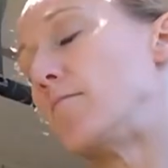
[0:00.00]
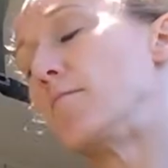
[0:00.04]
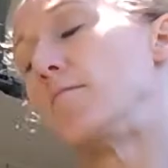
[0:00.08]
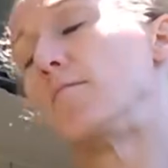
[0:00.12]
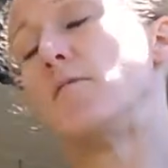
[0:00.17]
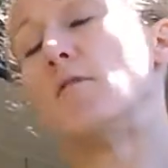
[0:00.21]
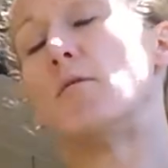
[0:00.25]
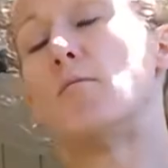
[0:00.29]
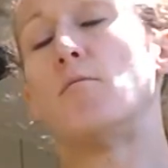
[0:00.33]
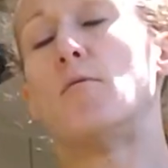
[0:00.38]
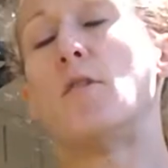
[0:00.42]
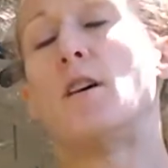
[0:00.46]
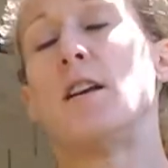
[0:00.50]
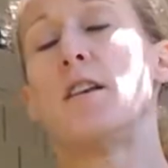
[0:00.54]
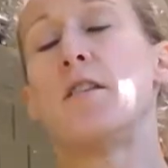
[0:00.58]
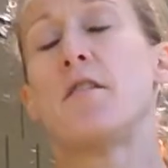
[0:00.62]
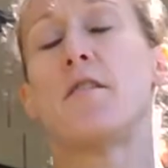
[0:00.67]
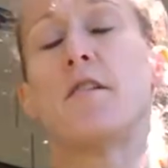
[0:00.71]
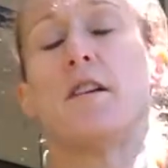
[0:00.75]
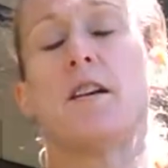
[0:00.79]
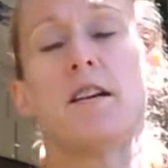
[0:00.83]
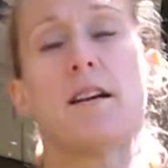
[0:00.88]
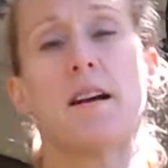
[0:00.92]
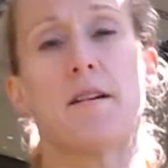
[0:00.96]
The one
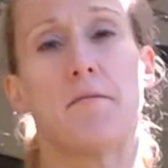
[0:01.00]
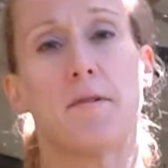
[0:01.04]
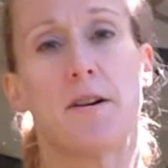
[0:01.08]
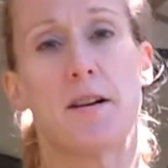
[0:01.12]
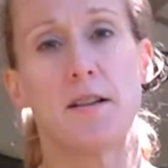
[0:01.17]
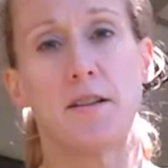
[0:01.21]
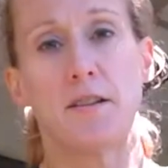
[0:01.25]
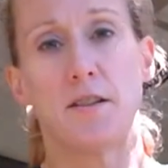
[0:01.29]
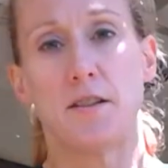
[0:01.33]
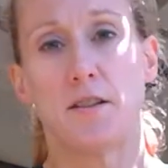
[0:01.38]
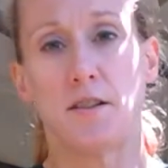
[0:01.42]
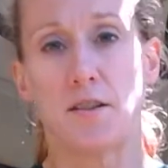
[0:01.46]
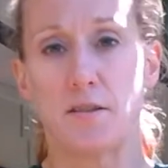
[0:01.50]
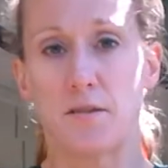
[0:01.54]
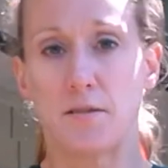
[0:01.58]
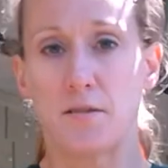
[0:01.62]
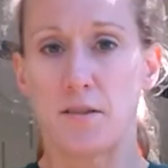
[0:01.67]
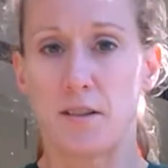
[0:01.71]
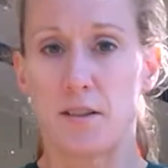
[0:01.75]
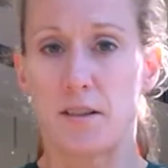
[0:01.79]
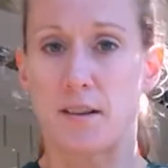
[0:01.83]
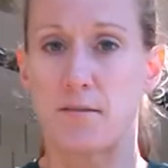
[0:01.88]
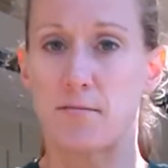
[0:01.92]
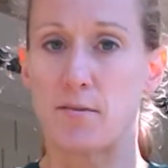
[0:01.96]
thing I want you to do
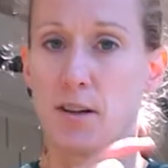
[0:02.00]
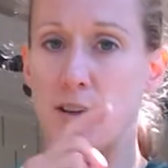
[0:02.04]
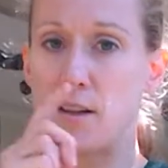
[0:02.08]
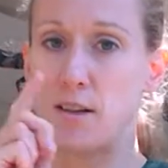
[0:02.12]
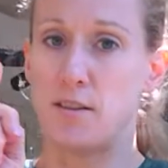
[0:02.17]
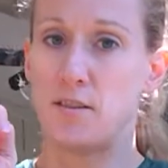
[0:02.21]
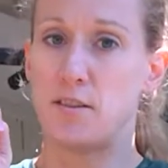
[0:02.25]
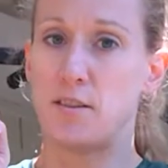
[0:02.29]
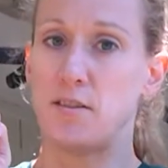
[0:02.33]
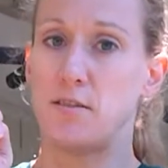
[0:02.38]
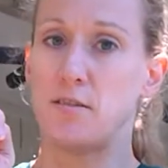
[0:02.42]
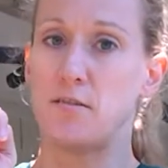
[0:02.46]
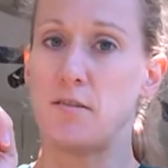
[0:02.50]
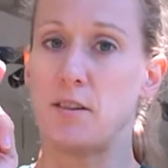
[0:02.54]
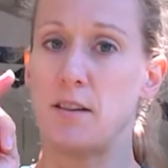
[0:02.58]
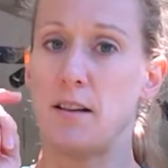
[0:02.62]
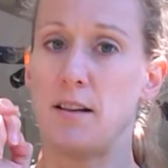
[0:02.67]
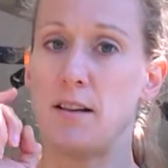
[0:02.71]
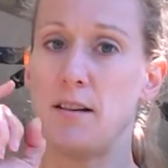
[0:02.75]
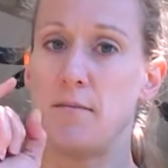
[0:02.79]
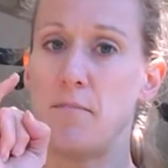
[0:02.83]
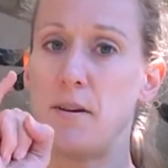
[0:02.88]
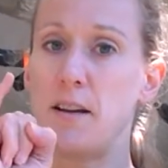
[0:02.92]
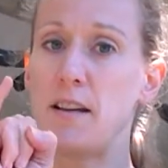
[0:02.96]
is I want you to
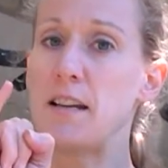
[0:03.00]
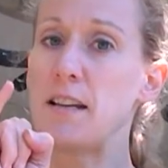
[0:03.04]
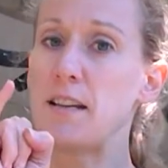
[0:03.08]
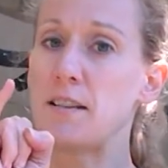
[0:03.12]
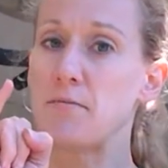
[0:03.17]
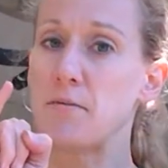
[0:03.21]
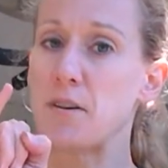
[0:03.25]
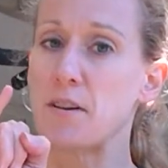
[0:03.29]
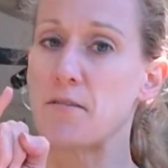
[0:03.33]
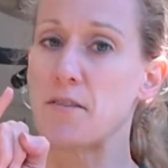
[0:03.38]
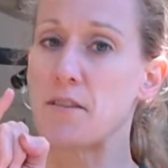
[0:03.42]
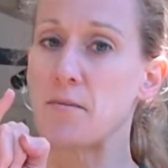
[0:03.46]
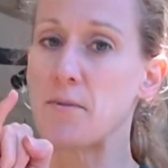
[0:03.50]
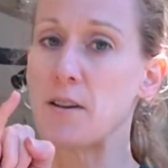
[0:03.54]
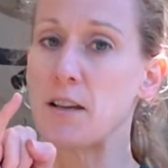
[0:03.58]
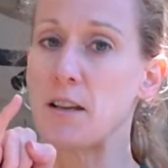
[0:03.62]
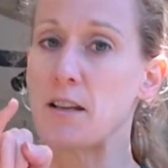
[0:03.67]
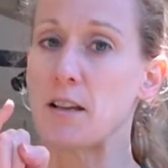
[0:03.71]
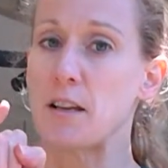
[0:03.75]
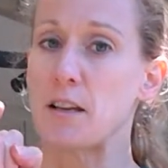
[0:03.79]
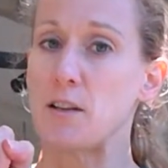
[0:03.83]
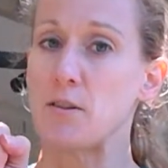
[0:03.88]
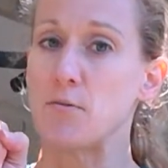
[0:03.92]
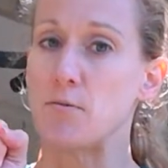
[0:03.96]
pinky swear with me
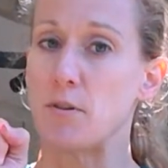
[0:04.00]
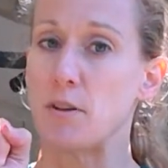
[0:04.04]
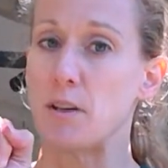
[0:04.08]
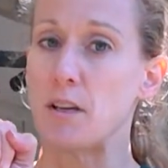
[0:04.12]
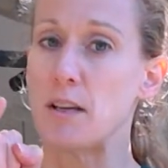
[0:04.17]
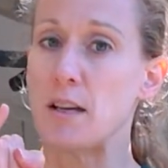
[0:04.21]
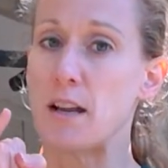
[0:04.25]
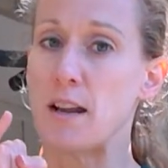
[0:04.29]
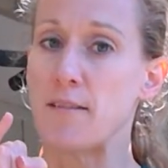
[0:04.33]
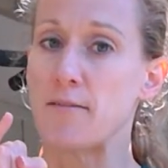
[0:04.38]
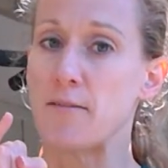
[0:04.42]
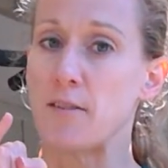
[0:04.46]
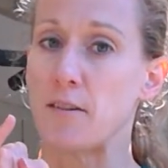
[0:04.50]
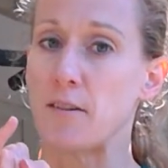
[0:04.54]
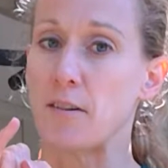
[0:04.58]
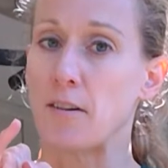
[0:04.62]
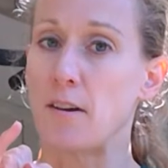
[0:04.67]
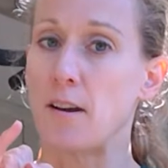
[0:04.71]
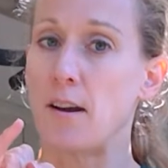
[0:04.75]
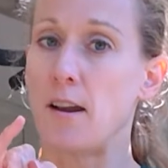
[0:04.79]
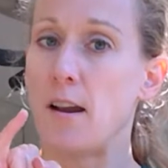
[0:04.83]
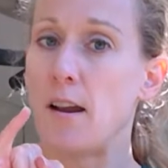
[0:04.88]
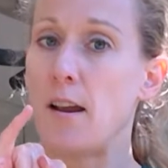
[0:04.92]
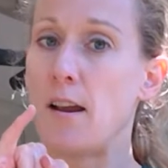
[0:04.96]
that you will never,
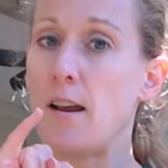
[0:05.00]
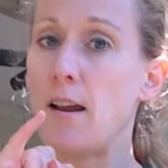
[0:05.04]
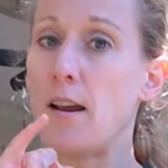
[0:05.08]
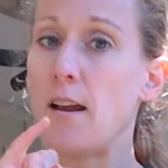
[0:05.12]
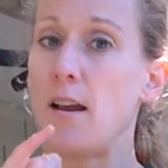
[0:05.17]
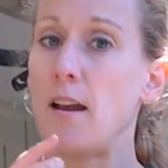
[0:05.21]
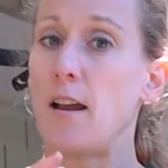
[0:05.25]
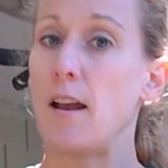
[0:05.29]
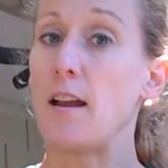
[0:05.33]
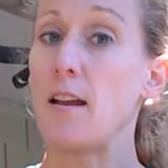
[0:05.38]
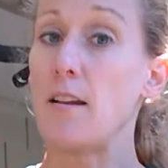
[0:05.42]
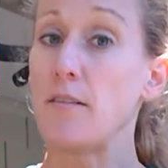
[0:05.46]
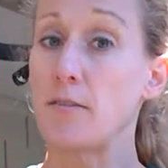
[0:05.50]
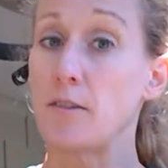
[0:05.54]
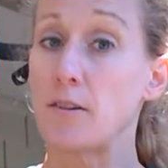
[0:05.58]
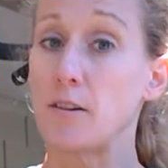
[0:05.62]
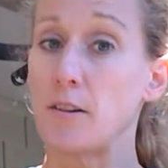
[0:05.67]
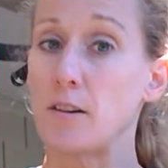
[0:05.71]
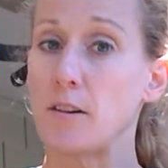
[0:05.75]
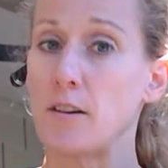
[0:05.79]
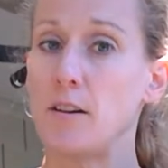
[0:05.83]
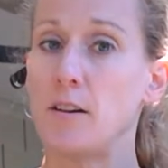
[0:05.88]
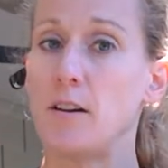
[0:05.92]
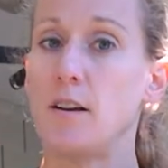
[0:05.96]

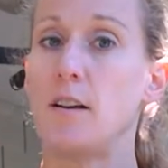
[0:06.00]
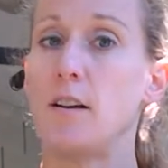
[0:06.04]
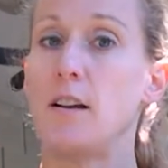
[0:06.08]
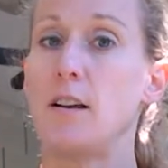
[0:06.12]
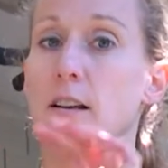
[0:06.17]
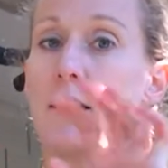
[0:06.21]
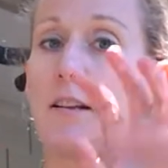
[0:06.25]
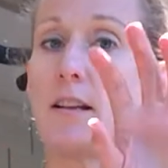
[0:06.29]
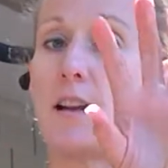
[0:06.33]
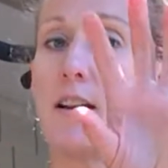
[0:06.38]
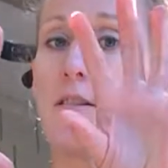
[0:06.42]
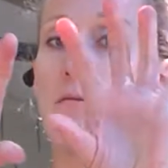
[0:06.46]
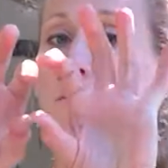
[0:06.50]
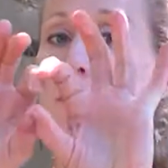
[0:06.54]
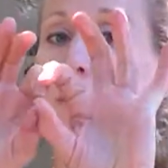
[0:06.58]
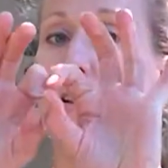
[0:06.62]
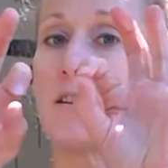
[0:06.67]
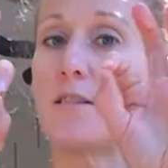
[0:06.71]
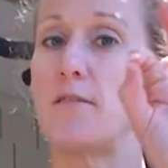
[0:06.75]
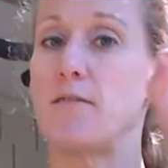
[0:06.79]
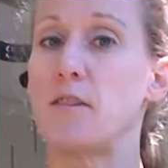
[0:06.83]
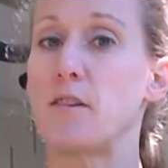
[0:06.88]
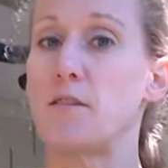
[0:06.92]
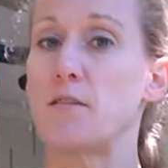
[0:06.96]
ever get one
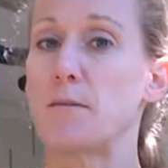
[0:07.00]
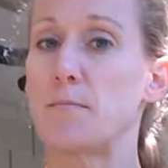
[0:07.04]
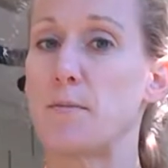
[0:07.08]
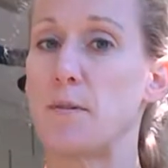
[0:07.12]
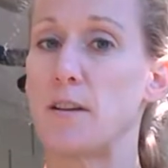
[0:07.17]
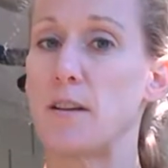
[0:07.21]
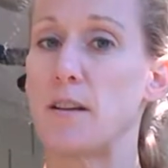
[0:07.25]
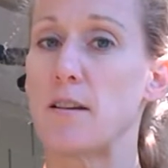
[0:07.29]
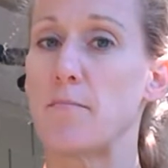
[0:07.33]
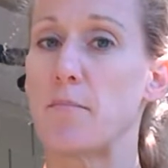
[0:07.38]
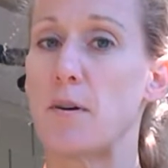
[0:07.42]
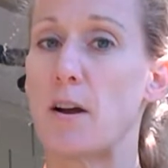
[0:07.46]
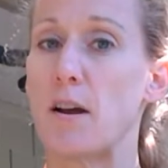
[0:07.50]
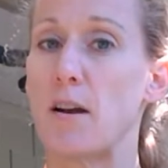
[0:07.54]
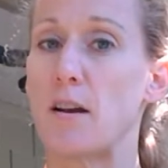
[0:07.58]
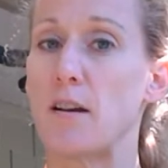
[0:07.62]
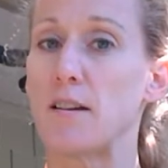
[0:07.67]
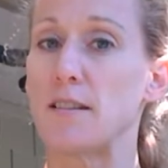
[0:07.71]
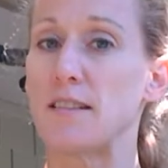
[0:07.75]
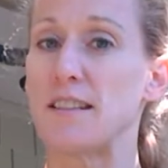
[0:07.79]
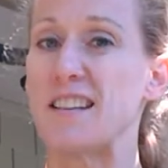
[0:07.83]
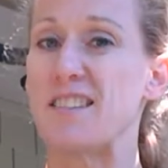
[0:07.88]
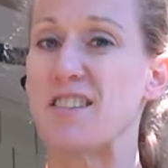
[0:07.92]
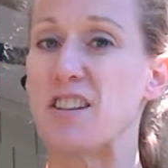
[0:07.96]
of those pull-up
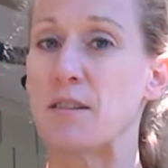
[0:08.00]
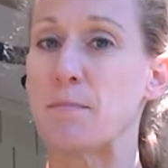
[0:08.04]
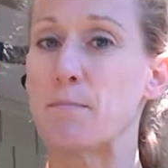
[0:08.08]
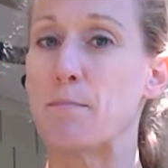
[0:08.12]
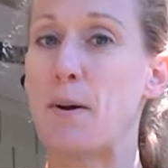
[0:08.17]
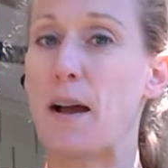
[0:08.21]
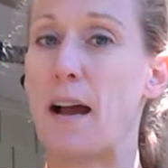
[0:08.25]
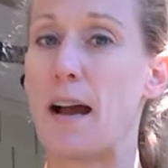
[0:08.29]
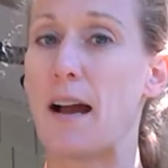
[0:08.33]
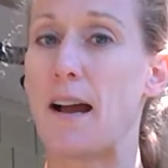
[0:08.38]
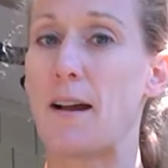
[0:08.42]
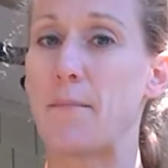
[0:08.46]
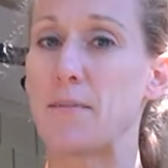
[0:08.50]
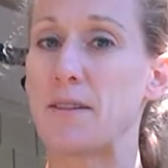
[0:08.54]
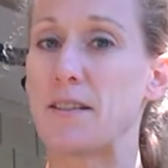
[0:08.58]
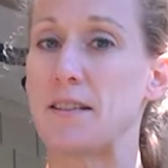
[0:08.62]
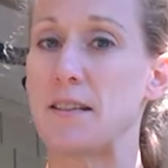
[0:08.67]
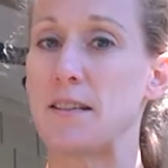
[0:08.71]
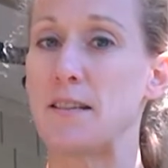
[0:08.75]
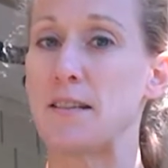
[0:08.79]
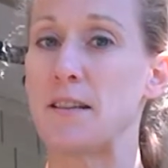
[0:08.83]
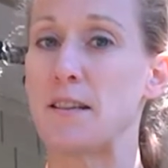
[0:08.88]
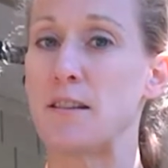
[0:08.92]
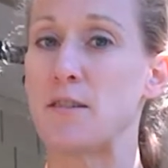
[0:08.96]
bars that just pops
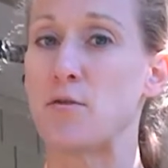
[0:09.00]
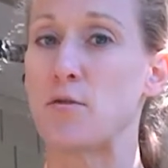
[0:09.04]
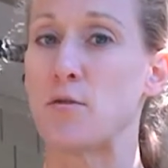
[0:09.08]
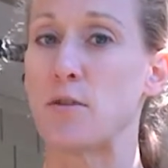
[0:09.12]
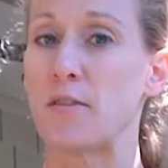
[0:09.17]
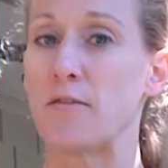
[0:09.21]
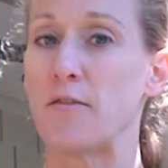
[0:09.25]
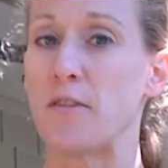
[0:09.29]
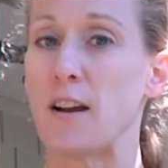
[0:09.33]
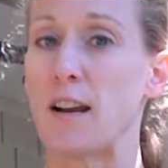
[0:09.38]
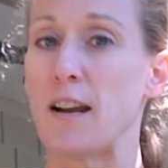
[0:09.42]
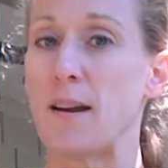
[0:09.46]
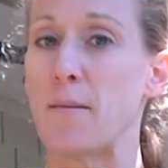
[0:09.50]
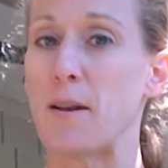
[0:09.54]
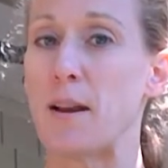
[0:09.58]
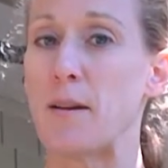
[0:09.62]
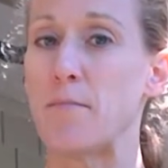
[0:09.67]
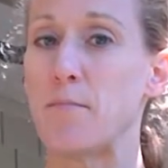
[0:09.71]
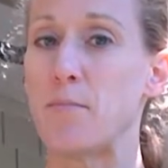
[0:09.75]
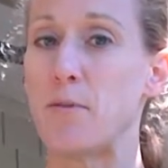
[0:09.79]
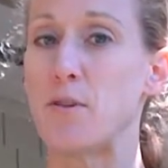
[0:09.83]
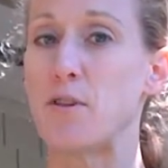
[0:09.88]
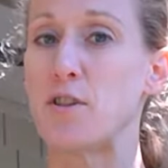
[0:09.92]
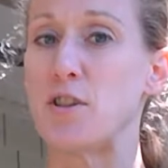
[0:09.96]
into the door frame and
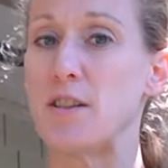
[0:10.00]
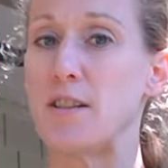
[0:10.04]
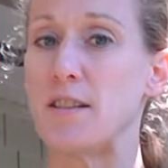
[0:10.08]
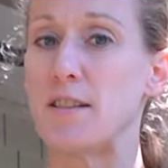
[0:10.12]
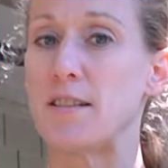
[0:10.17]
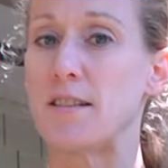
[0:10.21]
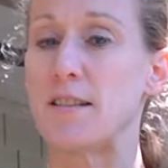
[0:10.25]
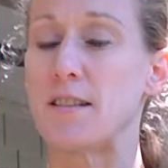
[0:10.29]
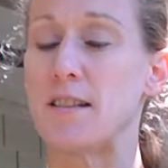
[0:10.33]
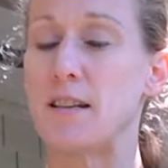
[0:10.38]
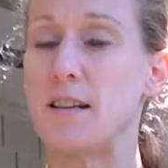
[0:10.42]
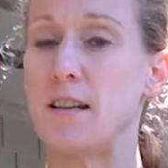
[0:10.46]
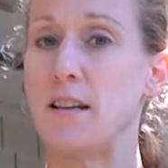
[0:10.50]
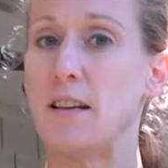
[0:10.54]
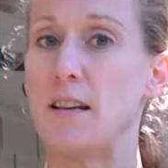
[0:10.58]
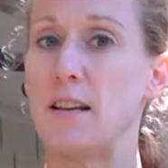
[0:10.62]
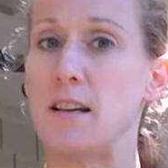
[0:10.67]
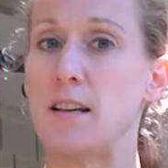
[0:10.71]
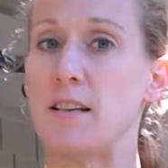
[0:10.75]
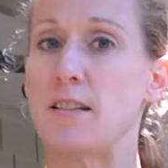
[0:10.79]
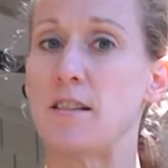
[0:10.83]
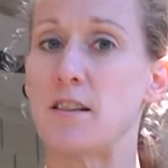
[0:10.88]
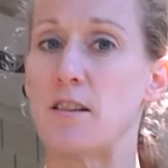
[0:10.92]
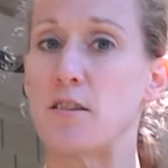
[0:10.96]
pushes
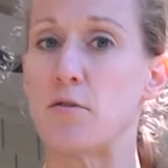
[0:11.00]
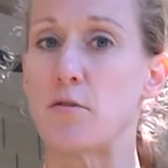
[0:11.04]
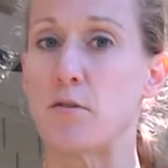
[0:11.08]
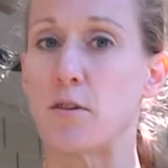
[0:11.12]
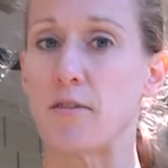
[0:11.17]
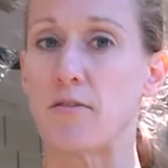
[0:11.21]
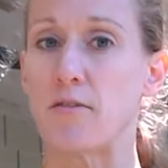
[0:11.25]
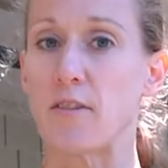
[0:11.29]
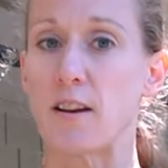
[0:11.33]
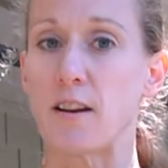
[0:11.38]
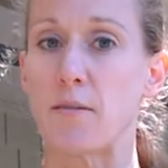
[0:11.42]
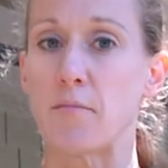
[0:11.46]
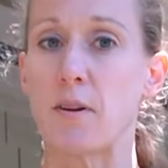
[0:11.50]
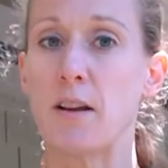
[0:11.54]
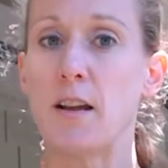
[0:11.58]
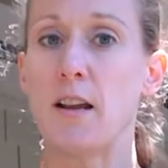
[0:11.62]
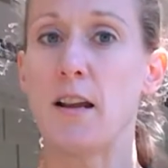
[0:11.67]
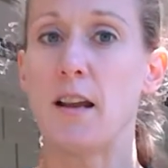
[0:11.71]
into the door frame.